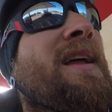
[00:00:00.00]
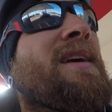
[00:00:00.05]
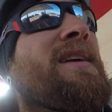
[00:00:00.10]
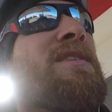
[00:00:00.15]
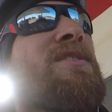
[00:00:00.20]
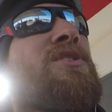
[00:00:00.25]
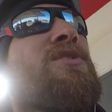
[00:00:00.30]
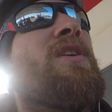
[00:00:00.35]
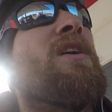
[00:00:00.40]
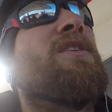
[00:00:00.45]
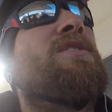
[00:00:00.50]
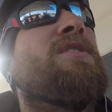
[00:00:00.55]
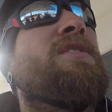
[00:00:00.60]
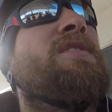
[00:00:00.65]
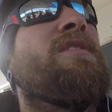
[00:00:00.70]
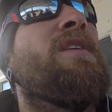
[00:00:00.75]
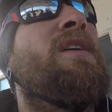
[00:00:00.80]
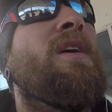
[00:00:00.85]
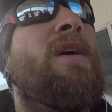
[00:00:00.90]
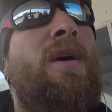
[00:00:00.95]
of construction
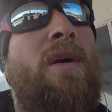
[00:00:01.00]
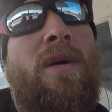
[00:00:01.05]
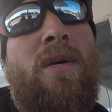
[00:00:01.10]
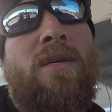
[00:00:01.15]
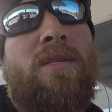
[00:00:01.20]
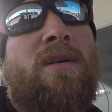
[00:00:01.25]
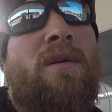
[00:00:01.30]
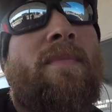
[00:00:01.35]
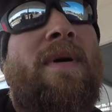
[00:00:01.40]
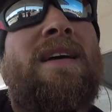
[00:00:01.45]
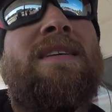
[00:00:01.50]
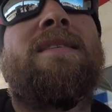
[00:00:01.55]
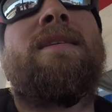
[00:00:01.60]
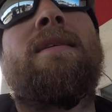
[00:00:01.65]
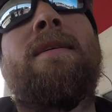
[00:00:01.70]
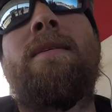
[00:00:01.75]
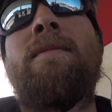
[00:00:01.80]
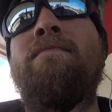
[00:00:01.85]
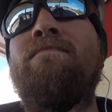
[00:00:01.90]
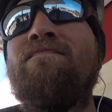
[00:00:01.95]
so
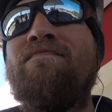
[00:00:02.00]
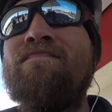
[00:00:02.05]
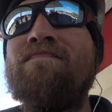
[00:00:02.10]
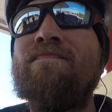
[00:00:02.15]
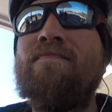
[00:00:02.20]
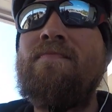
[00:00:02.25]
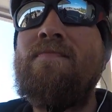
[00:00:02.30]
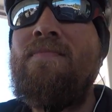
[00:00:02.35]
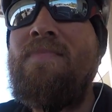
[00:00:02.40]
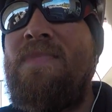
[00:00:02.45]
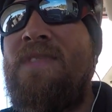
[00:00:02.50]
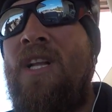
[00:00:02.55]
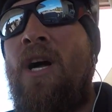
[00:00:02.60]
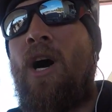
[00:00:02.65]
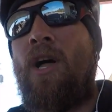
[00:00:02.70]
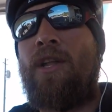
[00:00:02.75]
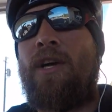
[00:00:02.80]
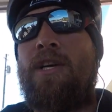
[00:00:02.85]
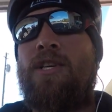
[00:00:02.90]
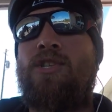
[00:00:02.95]
basically,
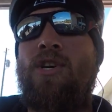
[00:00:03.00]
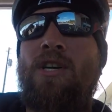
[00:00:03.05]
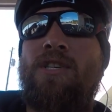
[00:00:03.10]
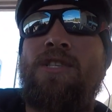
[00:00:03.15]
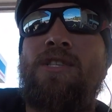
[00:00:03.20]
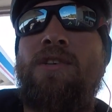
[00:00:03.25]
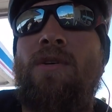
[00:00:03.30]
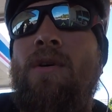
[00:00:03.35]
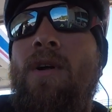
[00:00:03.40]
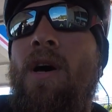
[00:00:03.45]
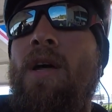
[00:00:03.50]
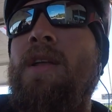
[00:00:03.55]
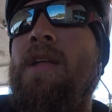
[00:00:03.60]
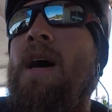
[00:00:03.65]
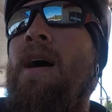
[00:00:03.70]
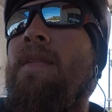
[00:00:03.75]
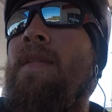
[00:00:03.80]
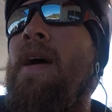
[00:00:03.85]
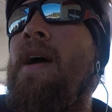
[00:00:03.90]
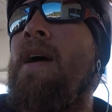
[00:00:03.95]
all the construction is going on
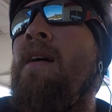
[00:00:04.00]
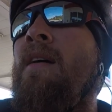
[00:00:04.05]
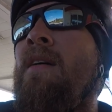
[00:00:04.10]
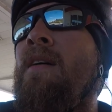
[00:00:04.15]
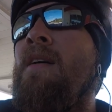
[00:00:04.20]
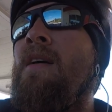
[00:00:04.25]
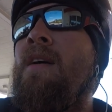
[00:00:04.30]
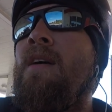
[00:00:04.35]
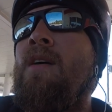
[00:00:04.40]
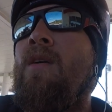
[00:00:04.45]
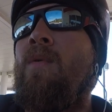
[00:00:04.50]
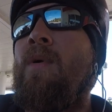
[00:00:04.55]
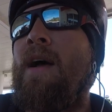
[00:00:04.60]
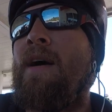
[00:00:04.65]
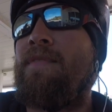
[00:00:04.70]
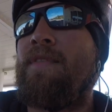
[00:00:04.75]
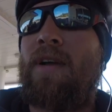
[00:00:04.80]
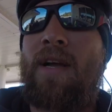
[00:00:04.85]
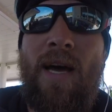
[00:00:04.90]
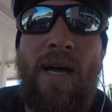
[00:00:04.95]
down there. We
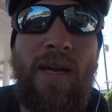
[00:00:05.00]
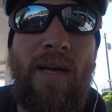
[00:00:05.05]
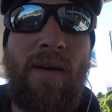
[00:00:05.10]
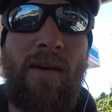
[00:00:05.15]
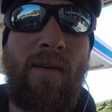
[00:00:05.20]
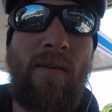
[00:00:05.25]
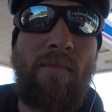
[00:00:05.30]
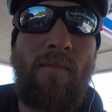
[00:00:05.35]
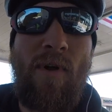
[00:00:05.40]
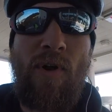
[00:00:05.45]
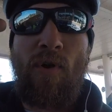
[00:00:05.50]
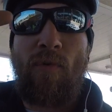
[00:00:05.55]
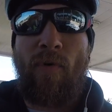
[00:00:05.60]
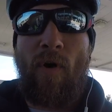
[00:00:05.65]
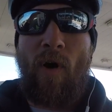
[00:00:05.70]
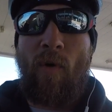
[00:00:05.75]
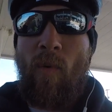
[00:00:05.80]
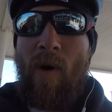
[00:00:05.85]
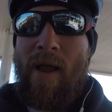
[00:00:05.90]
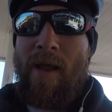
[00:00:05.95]
have to kind of maneuver
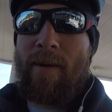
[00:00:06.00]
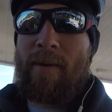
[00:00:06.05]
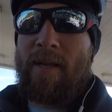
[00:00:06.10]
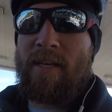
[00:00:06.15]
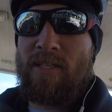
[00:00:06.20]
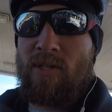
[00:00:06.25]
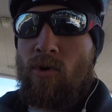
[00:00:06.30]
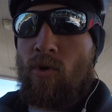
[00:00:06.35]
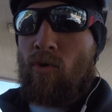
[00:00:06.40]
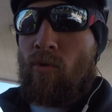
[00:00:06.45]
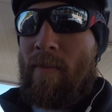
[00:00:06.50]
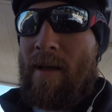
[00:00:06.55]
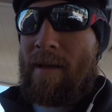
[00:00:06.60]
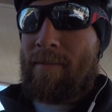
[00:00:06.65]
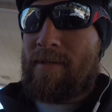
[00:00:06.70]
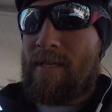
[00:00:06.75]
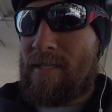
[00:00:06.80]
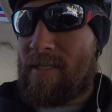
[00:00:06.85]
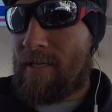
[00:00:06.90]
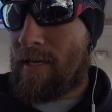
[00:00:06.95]
our way because Google
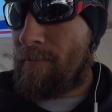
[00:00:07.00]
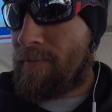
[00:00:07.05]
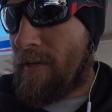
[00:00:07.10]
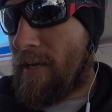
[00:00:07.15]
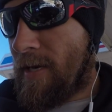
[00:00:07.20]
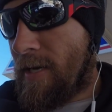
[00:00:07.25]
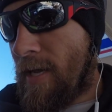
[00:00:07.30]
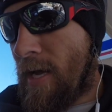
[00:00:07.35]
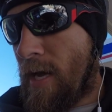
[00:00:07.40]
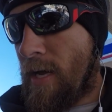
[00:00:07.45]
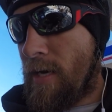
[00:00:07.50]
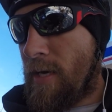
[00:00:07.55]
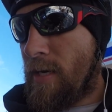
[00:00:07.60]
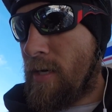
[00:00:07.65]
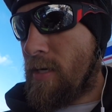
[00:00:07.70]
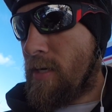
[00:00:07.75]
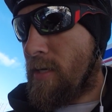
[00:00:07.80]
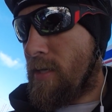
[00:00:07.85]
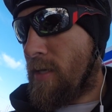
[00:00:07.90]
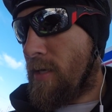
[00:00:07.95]
Maps hasn't updated yet,
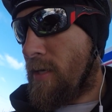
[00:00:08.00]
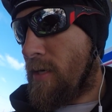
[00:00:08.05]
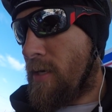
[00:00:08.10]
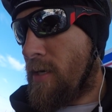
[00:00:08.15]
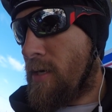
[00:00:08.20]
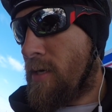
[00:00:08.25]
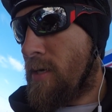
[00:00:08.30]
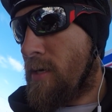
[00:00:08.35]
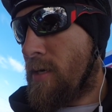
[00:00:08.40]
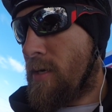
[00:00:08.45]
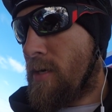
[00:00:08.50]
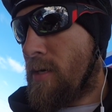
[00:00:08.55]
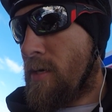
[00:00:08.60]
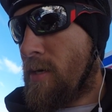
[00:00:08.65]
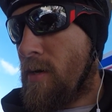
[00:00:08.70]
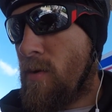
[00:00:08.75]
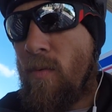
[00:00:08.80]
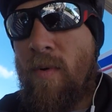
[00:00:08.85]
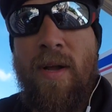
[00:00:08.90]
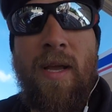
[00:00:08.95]

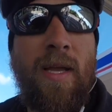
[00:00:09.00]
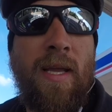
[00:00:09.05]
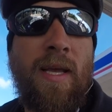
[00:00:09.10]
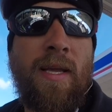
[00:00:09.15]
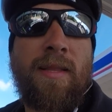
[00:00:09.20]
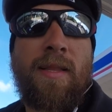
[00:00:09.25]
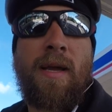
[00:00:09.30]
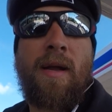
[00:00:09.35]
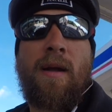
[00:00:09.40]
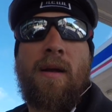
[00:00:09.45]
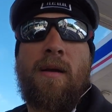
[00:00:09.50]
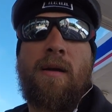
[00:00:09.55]
and we can get there.